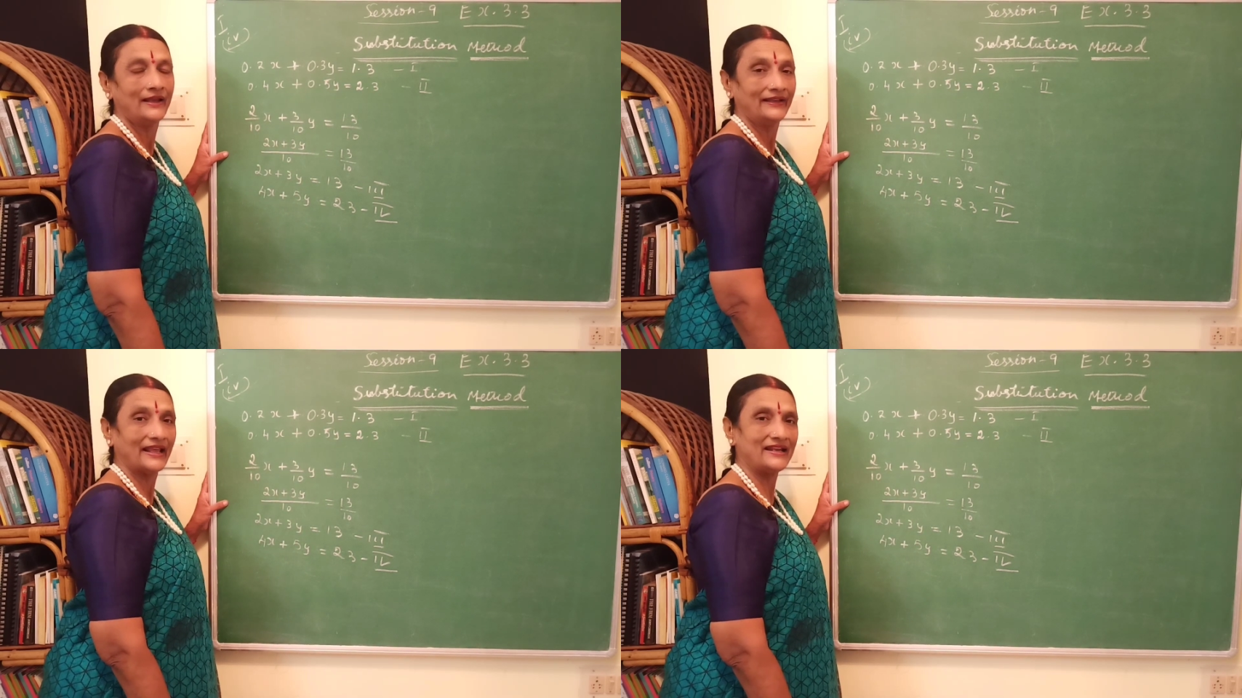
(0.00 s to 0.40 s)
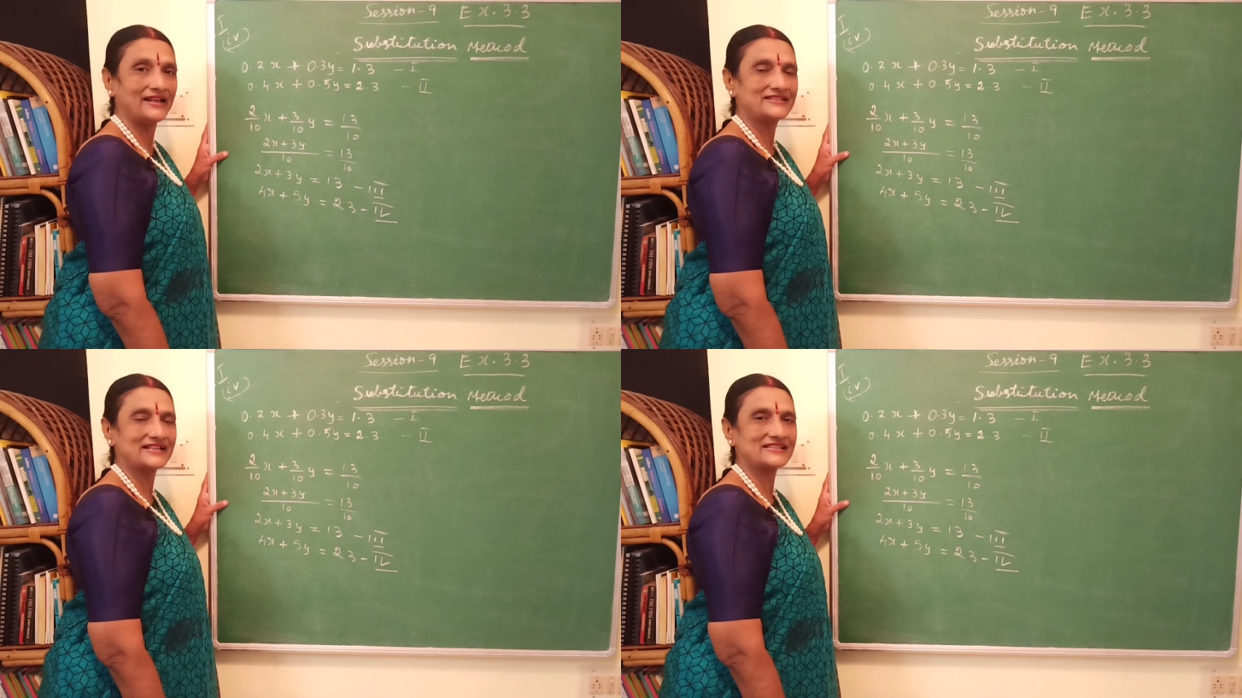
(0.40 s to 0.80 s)

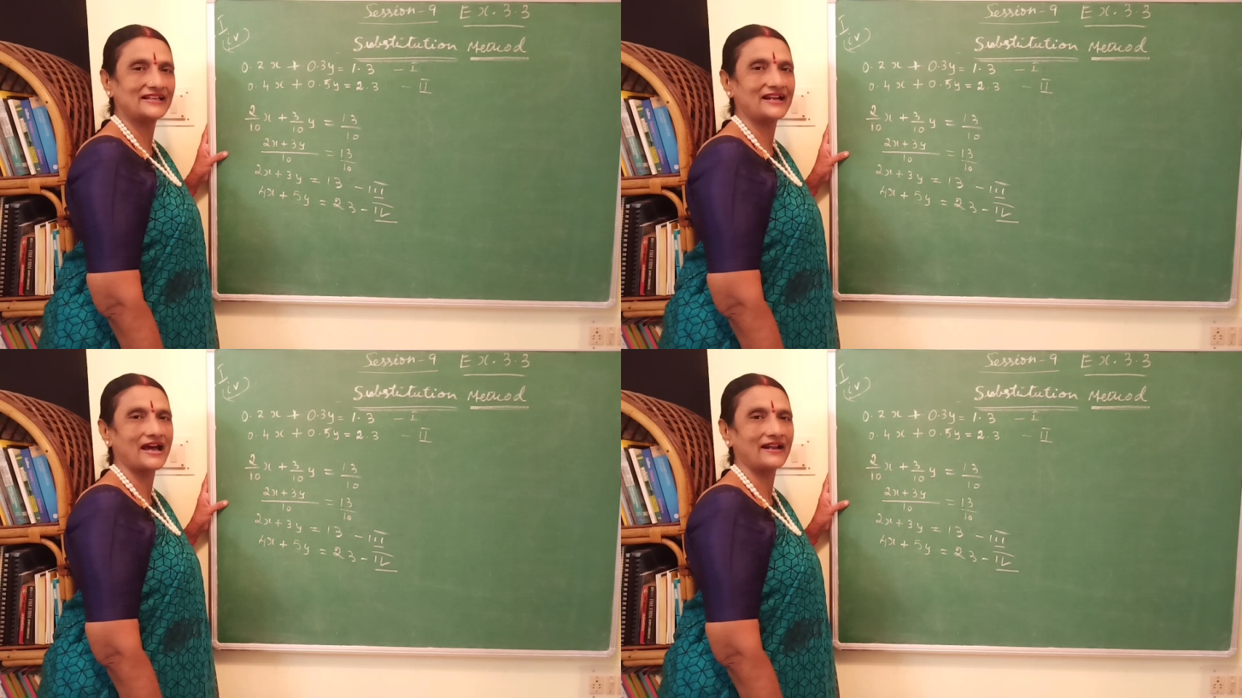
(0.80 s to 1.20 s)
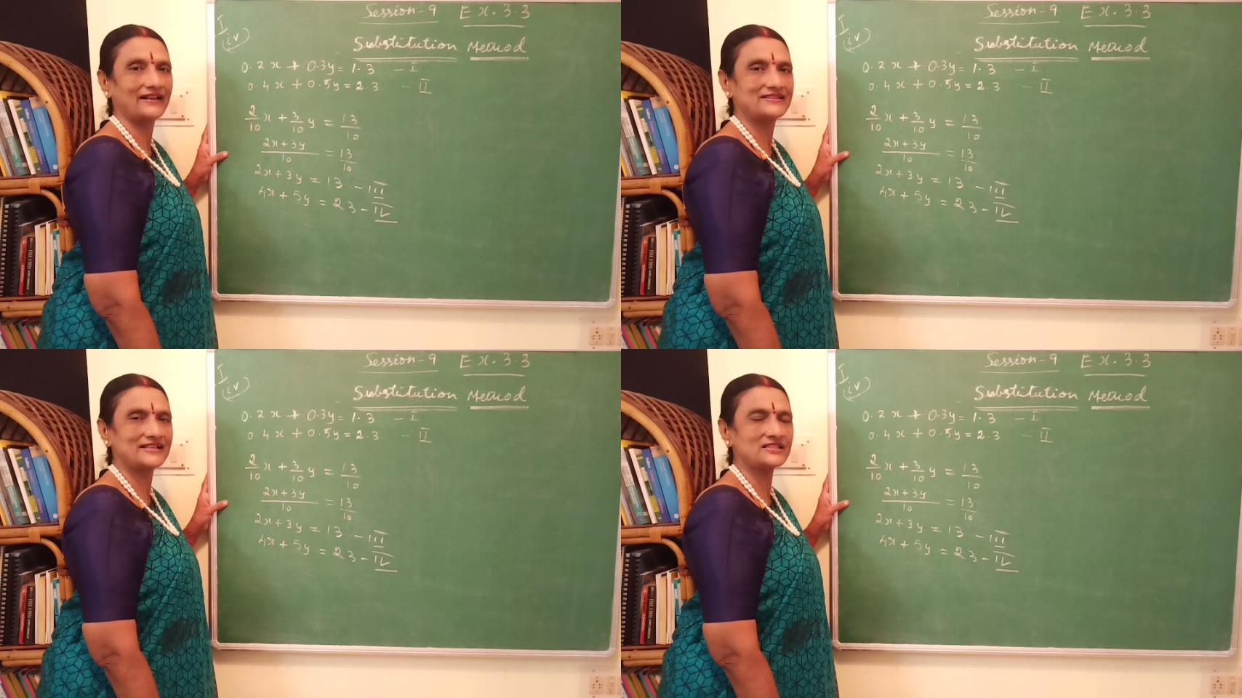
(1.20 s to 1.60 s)
LHS and
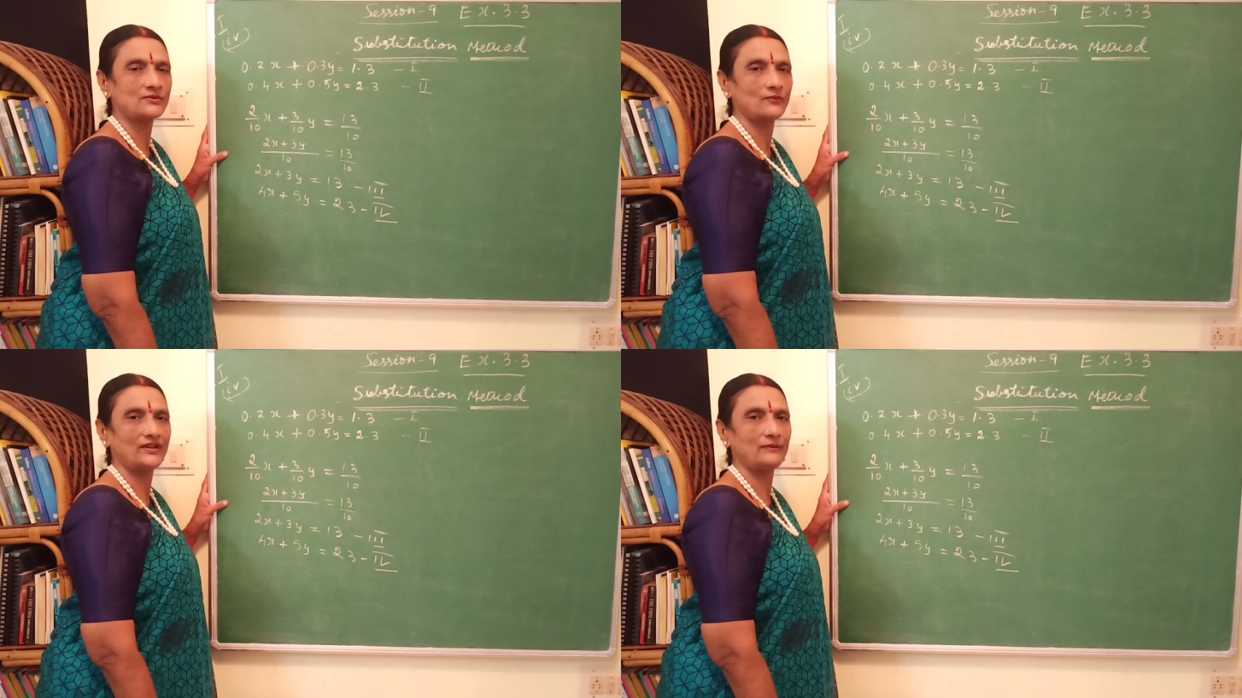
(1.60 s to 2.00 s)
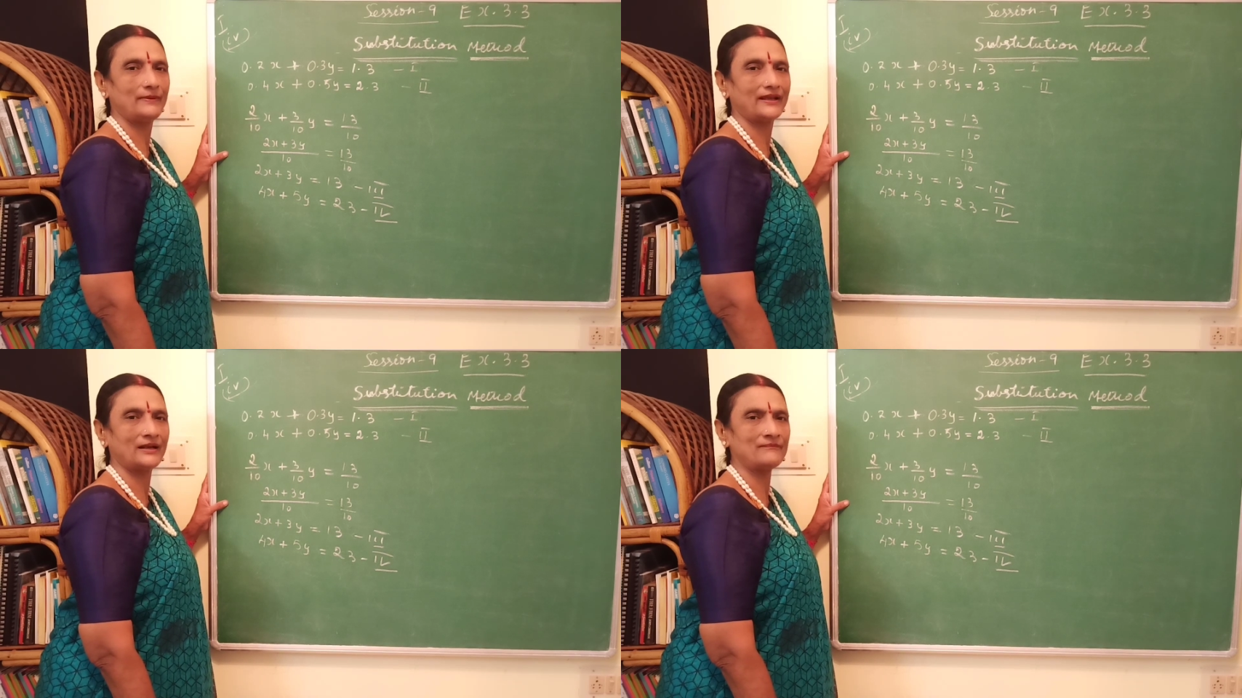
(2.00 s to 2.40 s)
RHS will
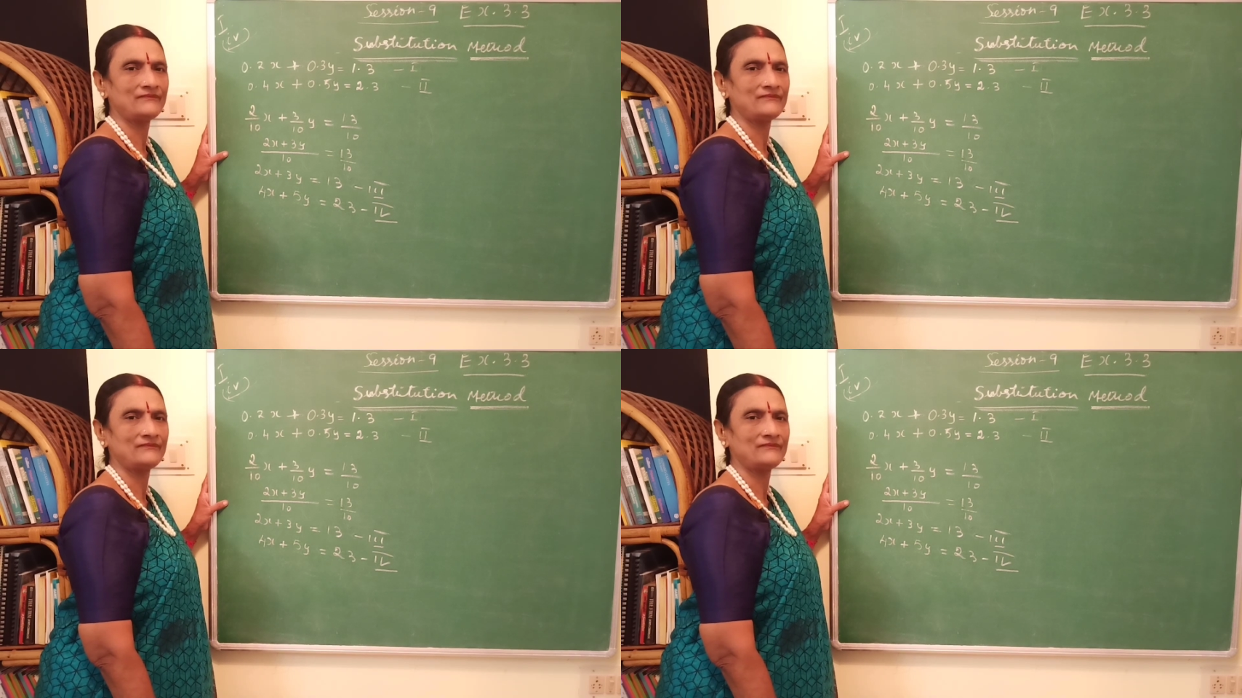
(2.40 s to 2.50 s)
become,